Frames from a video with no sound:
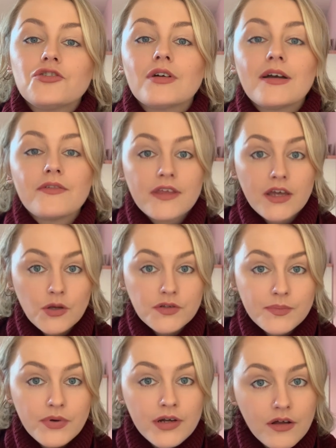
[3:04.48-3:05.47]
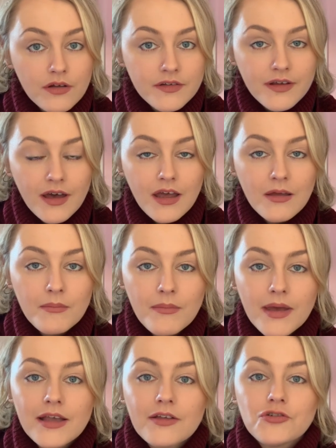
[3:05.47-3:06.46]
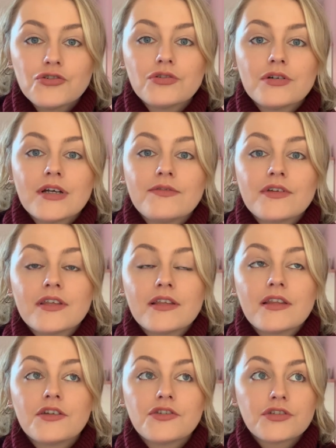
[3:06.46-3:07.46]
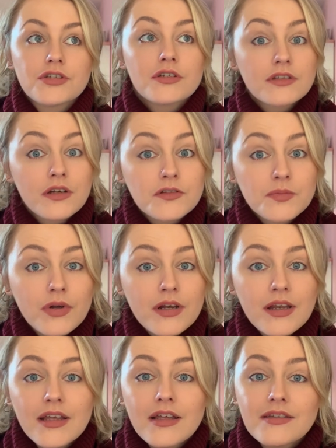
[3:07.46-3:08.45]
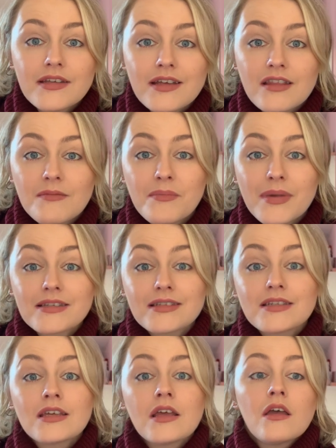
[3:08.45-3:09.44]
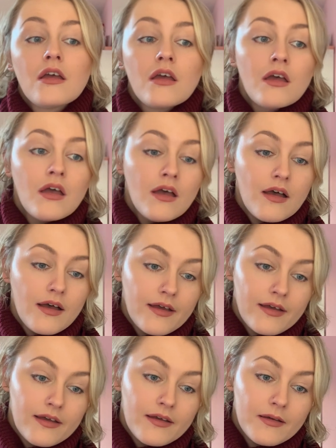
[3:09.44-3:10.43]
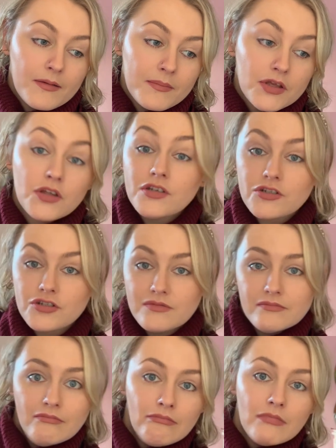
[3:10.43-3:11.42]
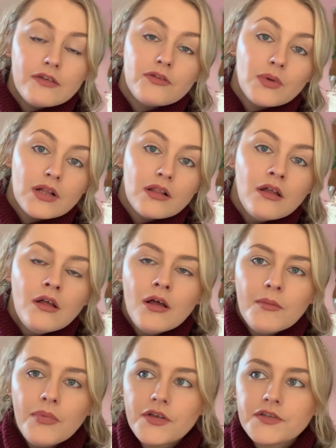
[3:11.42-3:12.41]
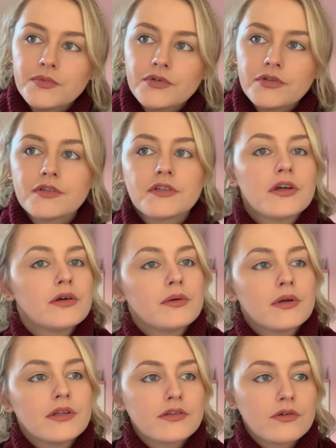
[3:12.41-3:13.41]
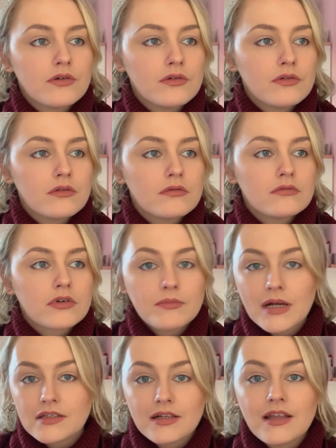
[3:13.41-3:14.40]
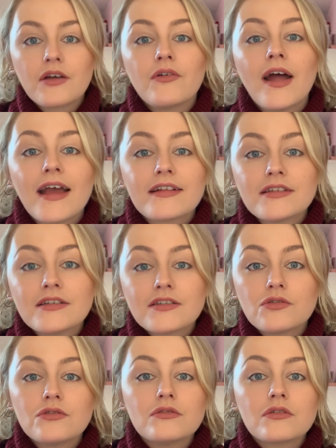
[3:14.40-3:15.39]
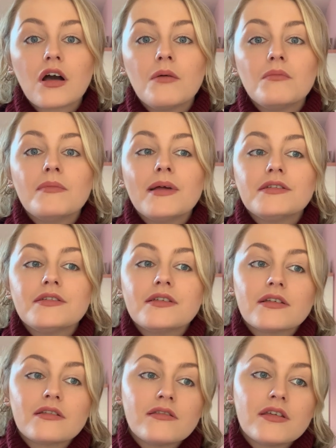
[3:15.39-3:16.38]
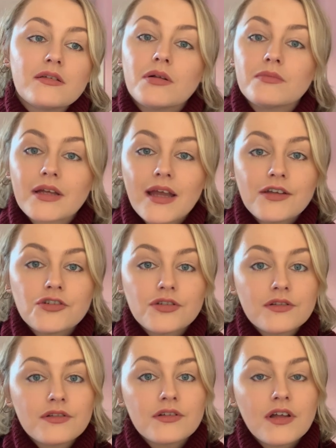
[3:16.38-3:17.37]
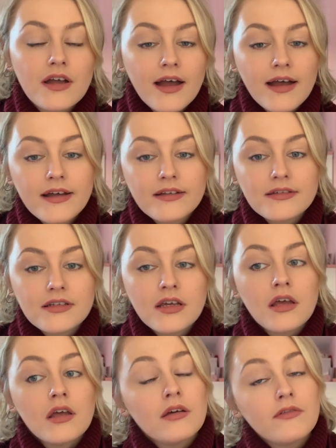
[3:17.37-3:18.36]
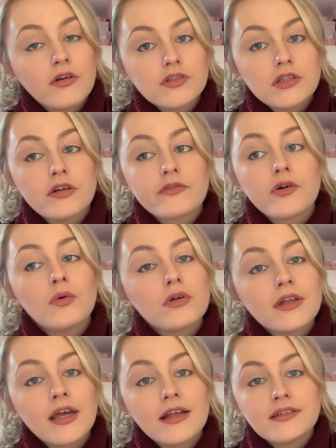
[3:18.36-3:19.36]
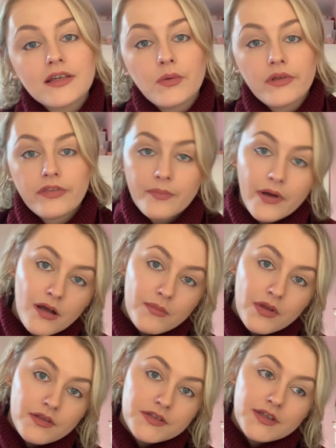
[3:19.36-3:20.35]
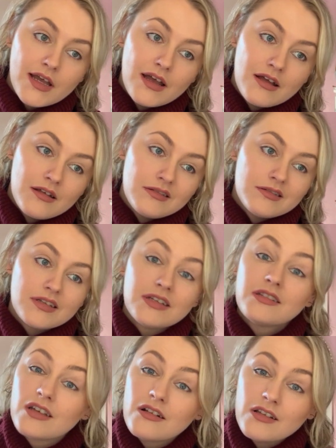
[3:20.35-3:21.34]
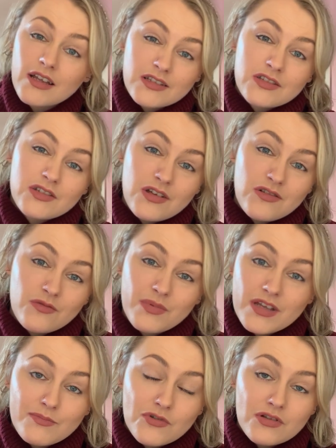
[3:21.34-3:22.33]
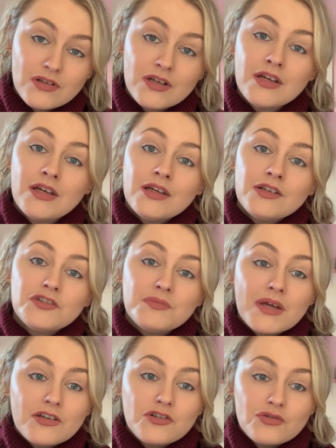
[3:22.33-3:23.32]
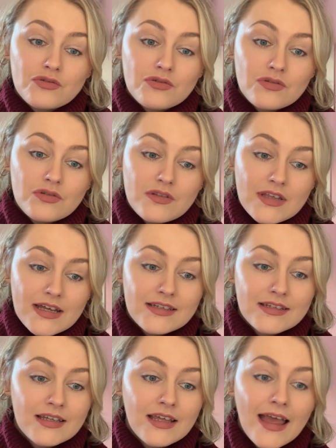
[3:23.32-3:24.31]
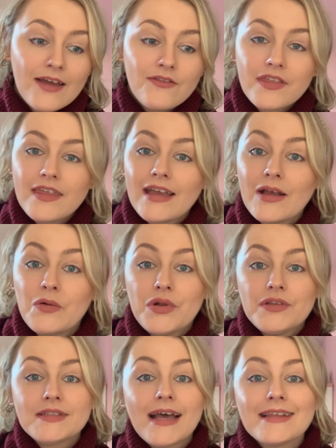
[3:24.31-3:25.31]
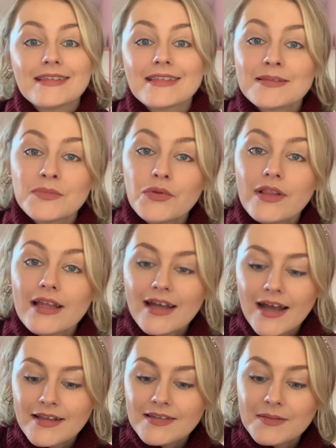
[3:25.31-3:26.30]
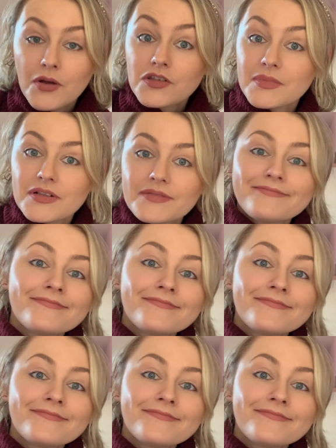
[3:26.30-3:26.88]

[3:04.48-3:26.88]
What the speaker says: sure everything goes to print on time, making sure everything that does go to print is in the best condition, if you will, possible, so it's all grammatically correct, it's all complementing the publication, and involves a lot of coordinating with departments and internal and external people to make sure that everything runs as smoothly as possible.